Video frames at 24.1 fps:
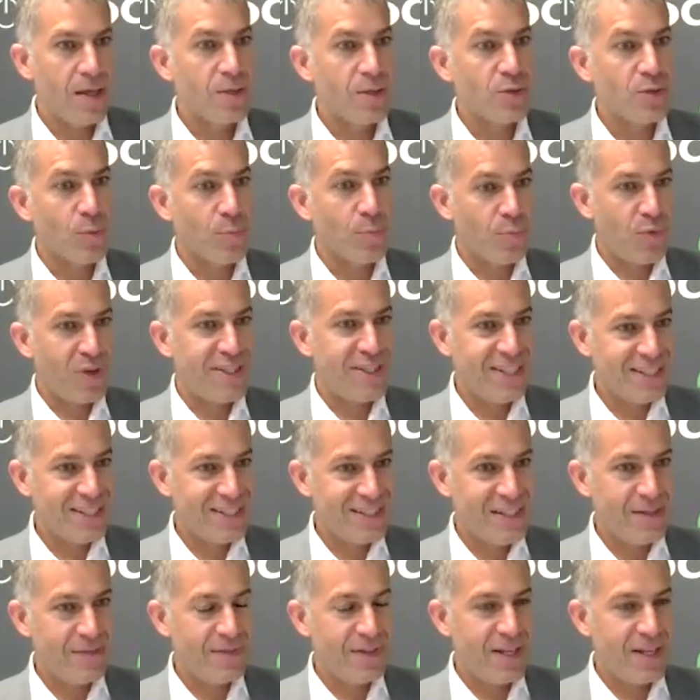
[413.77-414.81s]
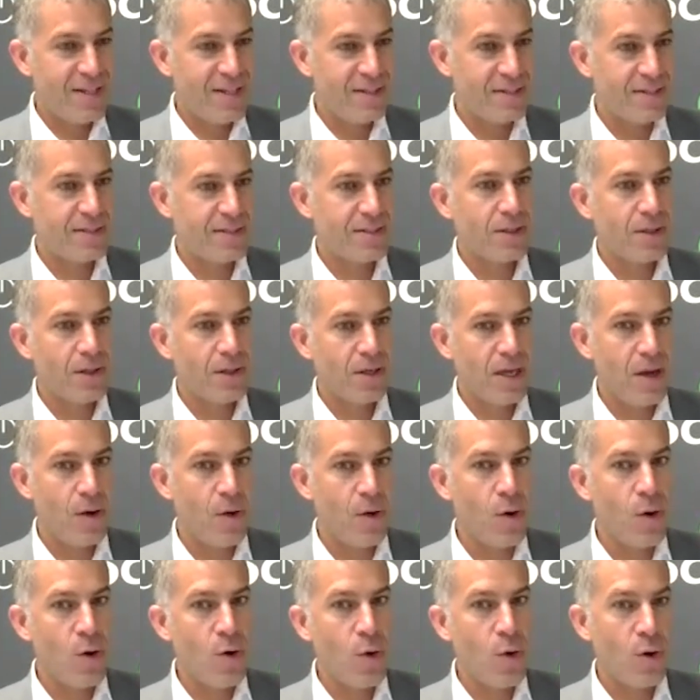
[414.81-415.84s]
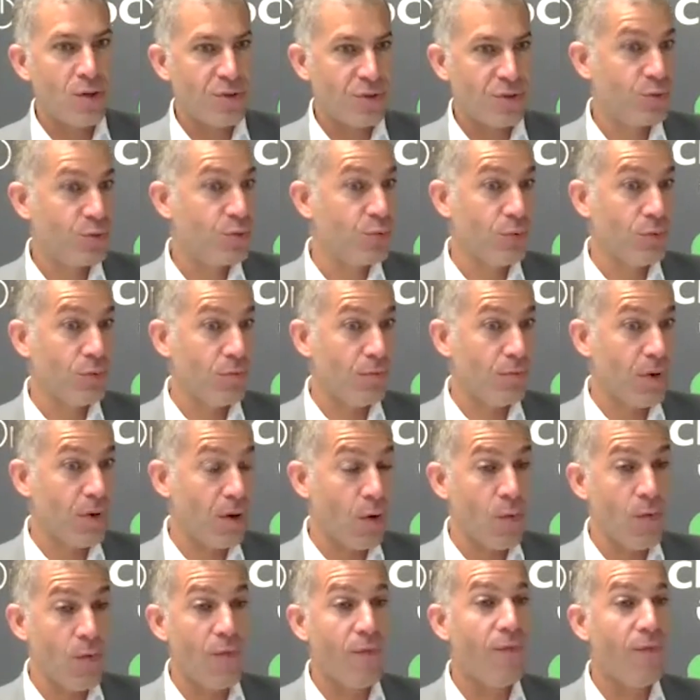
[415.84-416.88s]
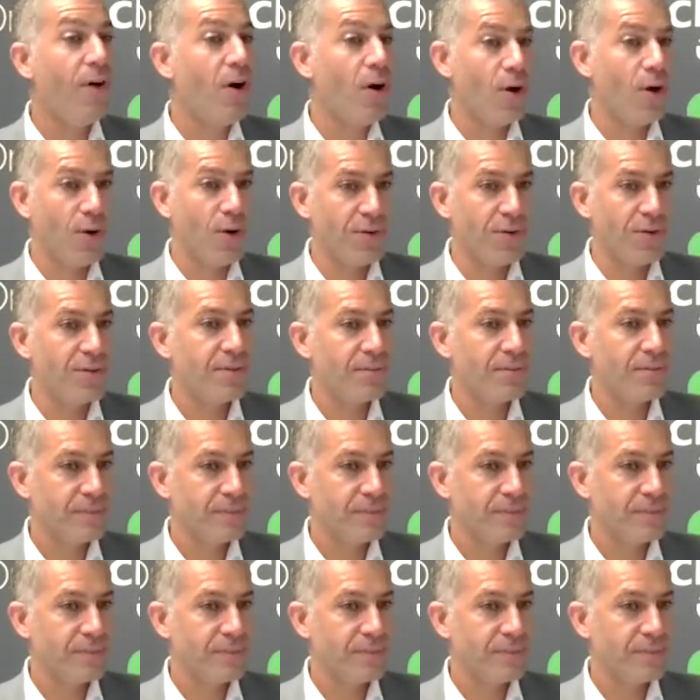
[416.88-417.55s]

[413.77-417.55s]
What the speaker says: The predictiveness allow us to avoid